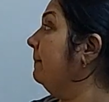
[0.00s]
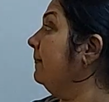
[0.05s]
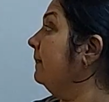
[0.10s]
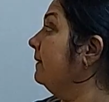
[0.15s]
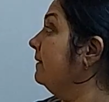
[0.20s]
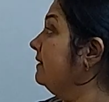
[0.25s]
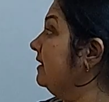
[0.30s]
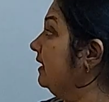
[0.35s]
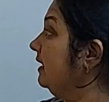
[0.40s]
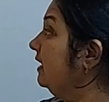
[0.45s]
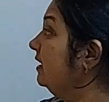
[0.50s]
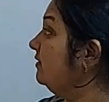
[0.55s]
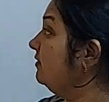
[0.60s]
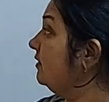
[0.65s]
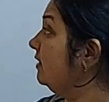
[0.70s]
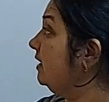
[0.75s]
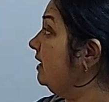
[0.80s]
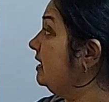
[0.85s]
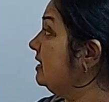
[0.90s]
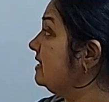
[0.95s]
Second
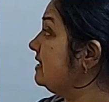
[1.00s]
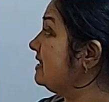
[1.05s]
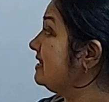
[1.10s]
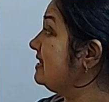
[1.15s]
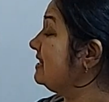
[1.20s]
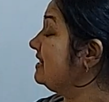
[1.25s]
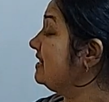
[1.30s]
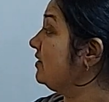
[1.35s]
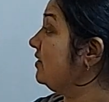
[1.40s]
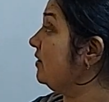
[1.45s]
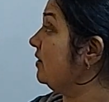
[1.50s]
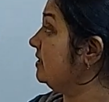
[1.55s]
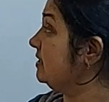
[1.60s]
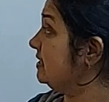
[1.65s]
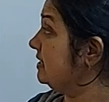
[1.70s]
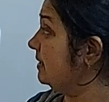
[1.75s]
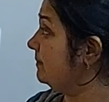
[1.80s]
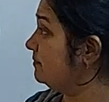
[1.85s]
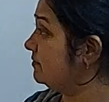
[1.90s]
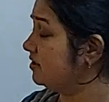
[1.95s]
one is
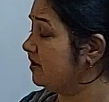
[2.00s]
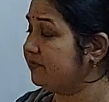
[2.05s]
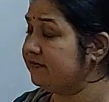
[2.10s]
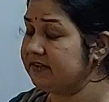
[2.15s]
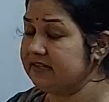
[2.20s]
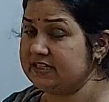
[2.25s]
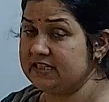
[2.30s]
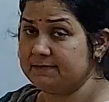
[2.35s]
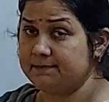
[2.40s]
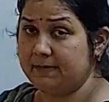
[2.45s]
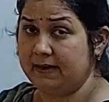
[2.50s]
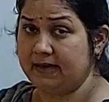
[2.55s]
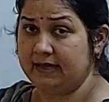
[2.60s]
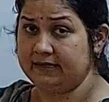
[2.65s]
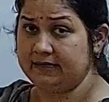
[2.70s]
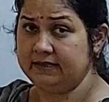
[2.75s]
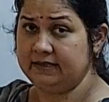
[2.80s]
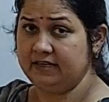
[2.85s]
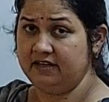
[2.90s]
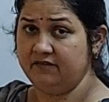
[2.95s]
concept of
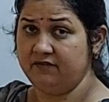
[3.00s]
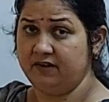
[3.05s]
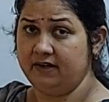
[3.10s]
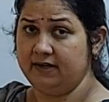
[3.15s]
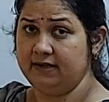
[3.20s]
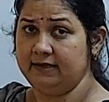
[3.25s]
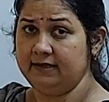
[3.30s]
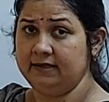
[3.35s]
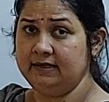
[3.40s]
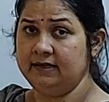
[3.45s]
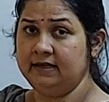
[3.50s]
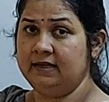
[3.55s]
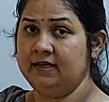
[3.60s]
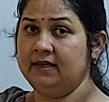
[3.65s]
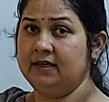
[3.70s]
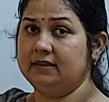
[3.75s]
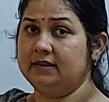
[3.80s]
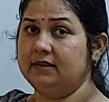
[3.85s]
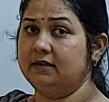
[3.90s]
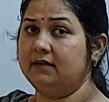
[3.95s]
disparity
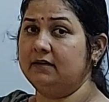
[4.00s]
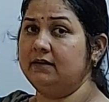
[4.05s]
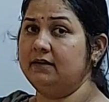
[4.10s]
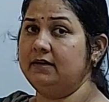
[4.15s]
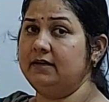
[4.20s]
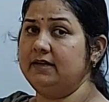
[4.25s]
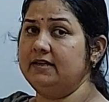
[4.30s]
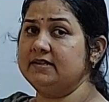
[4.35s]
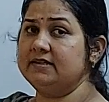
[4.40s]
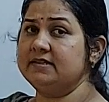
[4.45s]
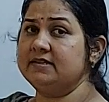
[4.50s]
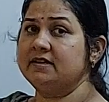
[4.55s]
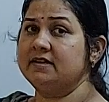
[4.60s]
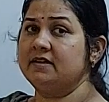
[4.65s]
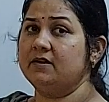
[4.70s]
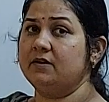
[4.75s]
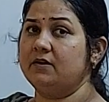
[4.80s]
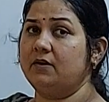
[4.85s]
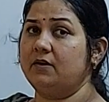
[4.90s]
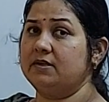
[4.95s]
1. Third is
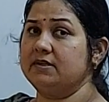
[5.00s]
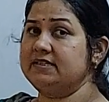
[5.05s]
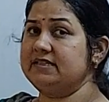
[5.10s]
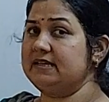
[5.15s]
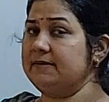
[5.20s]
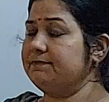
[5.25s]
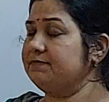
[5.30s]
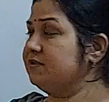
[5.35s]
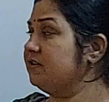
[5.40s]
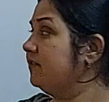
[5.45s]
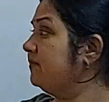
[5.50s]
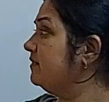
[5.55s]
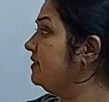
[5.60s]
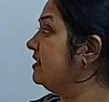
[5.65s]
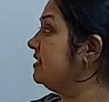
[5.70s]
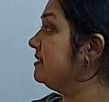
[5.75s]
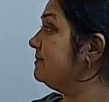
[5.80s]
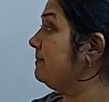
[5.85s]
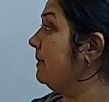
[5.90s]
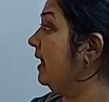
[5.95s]
concept of
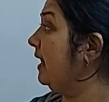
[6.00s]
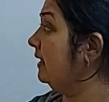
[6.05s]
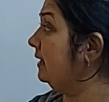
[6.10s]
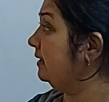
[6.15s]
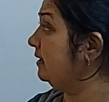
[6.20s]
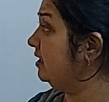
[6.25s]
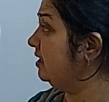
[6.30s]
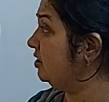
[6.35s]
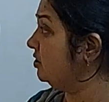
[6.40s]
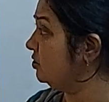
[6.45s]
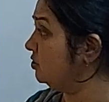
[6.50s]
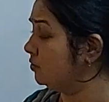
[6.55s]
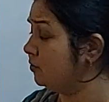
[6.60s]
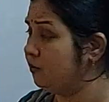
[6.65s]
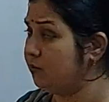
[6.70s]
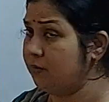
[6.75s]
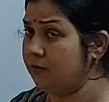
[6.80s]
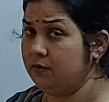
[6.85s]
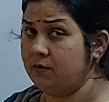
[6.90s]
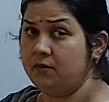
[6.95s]
disparity
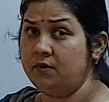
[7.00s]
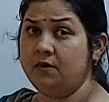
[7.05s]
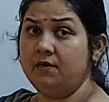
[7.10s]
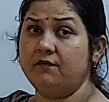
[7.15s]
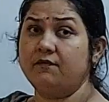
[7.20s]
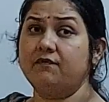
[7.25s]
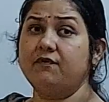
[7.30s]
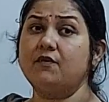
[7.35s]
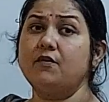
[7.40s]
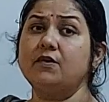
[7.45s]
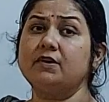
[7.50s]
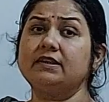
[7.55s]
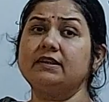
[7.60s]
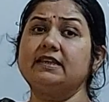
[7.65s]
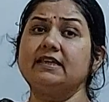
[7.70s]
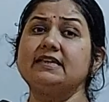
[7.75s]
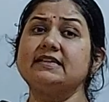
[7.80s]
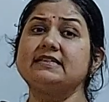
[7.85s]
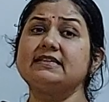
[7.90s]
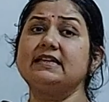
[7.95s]
2,
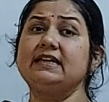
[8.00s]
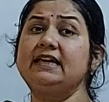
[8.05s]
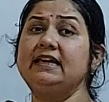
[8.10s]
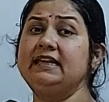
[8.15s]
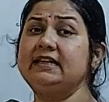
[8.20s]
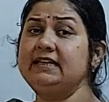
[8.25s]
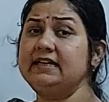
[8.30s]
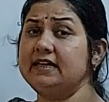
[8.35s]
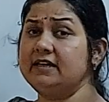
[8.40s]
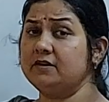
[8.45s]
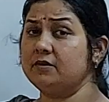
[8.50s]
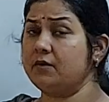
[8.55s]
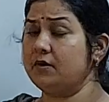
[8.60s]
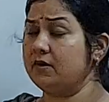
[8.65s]
fourth is Indian